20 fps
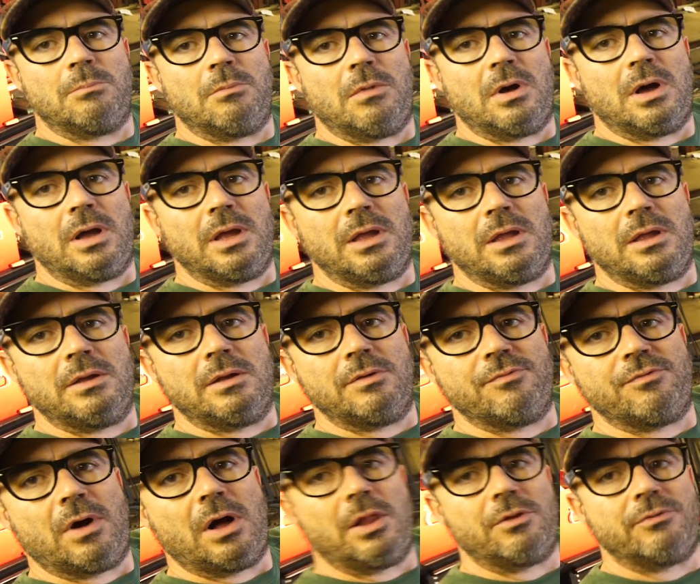my
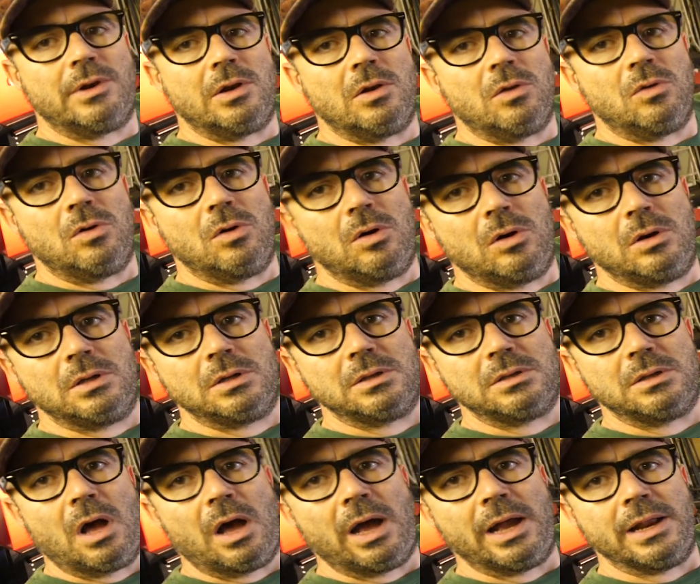father-in-law
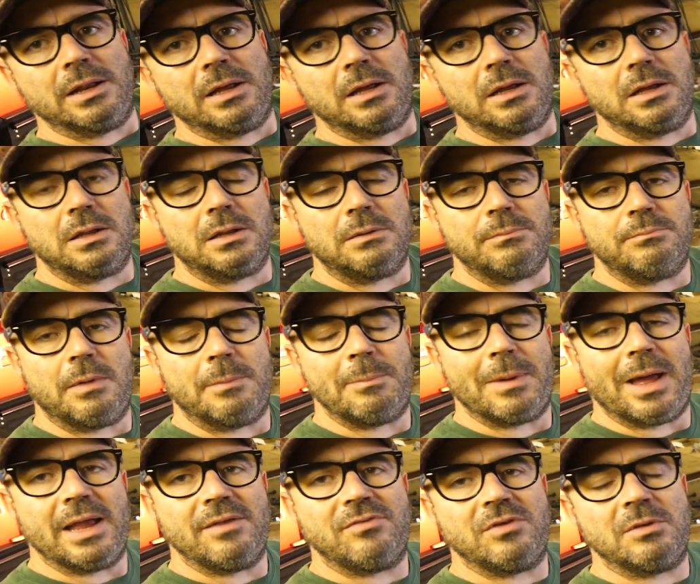died
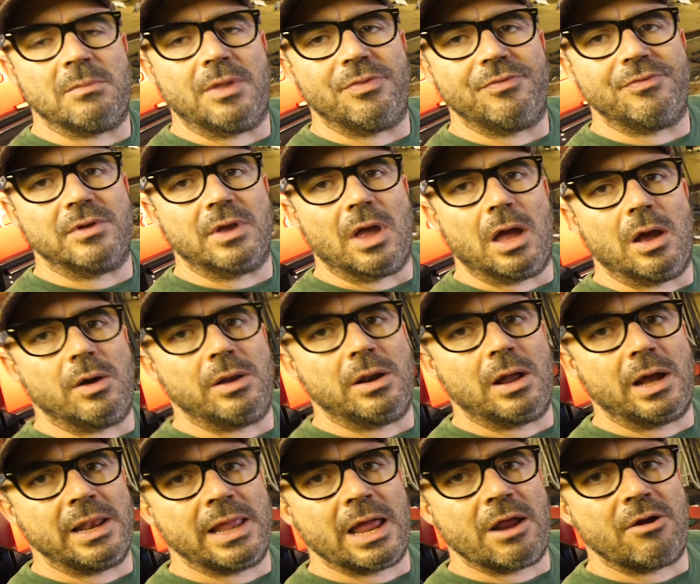about 18 months ago, and
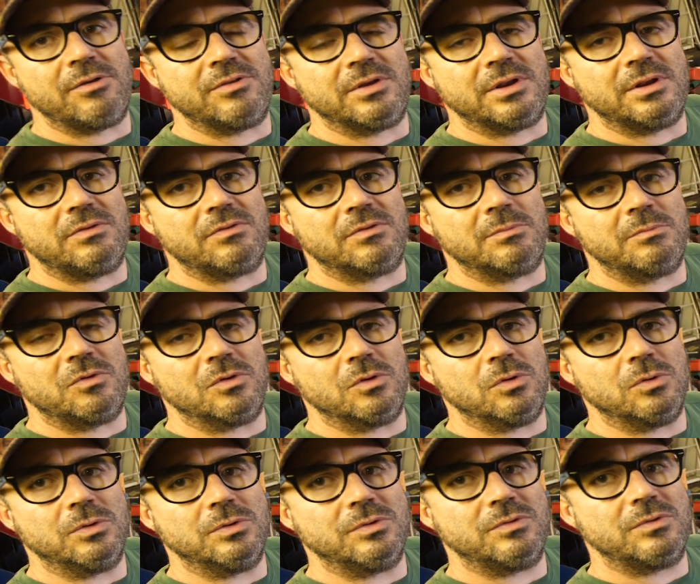I inherited some
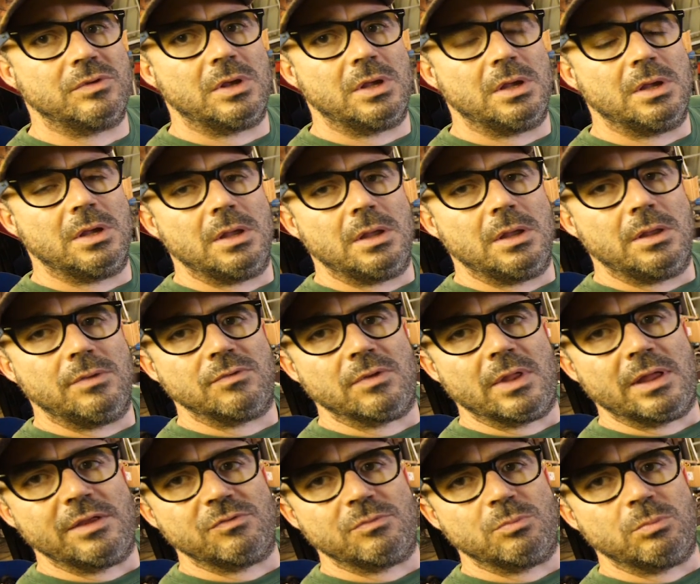tools. So
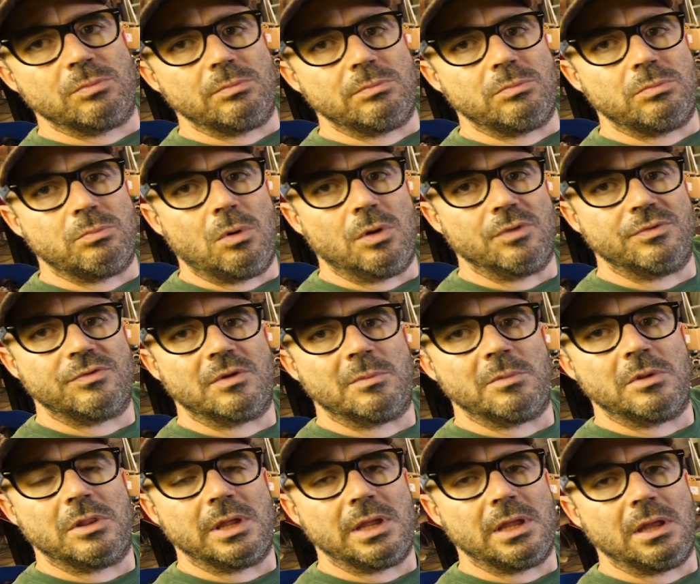that's what some
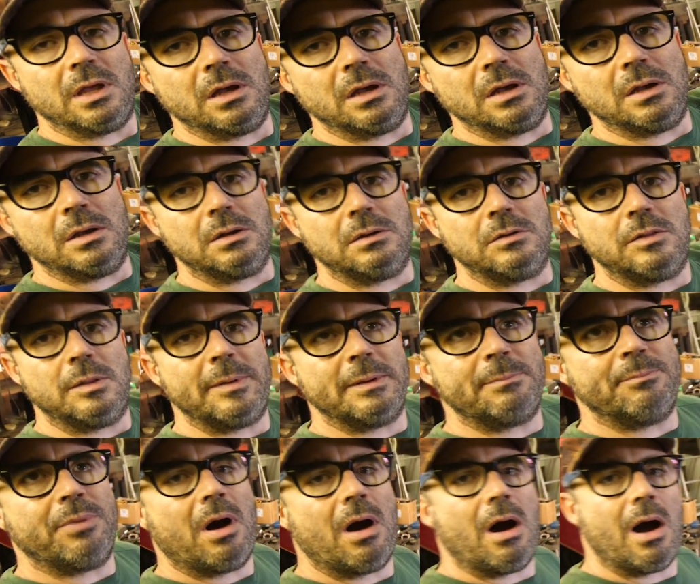of the
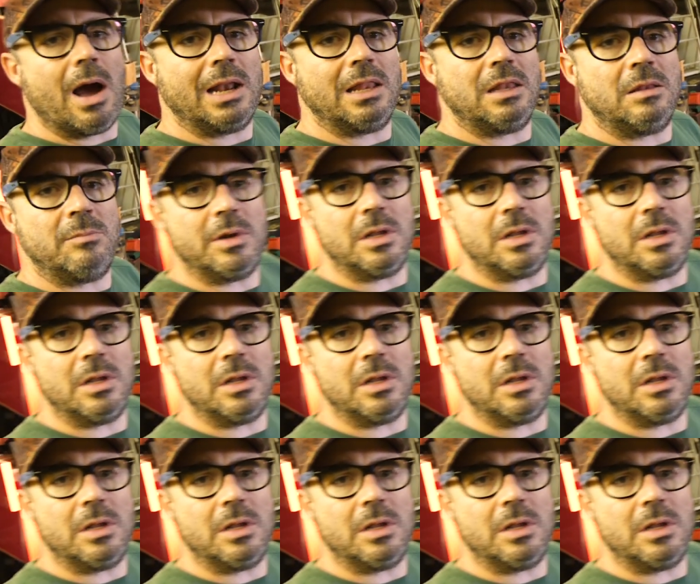big pile in the